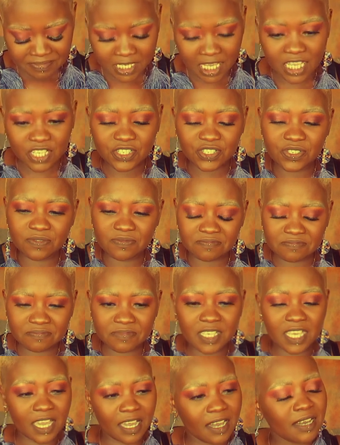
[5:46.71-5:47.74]
And
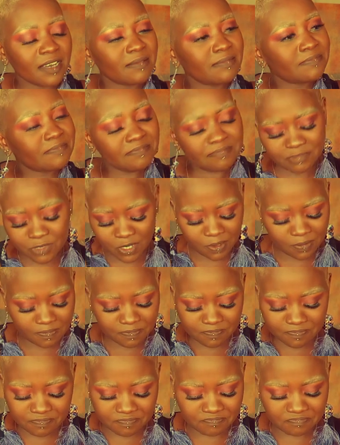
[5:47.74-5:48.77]
yeah, no,
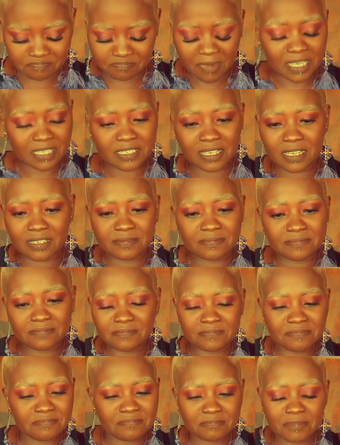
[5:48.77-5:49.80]
my son.
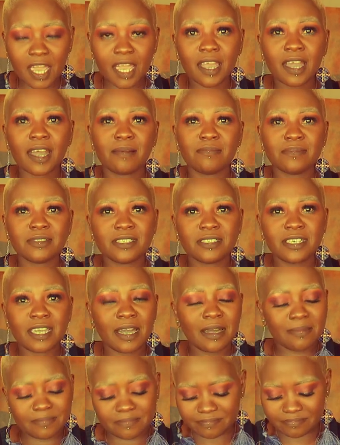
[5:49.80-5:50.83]
I'm,
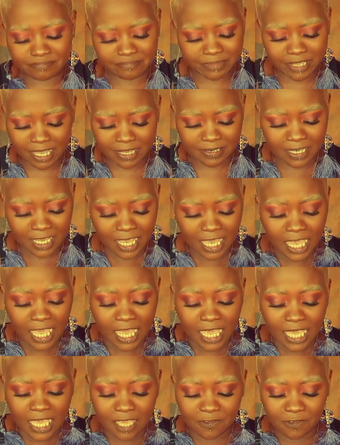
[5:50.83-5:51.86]
yeah, done.
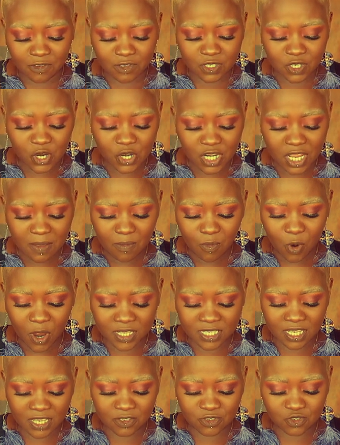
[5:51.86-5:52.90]
If your surname
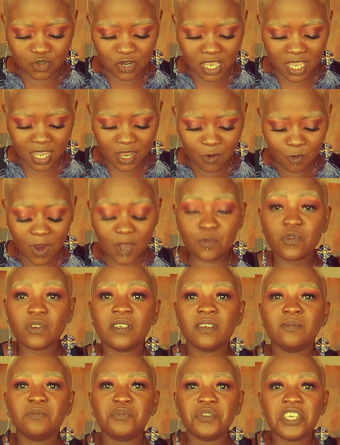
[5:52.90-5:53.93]
was a drink, what would
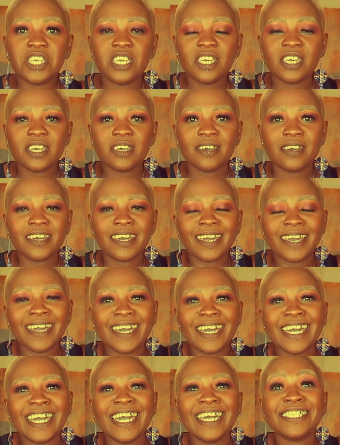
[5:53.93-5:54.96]
it be?
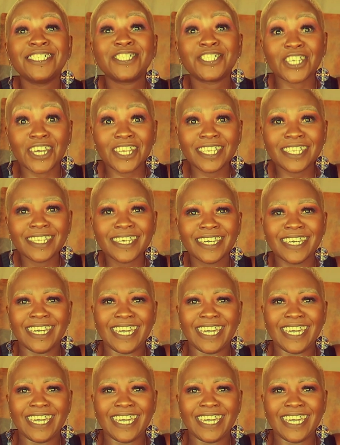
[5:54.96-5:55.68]
Jen.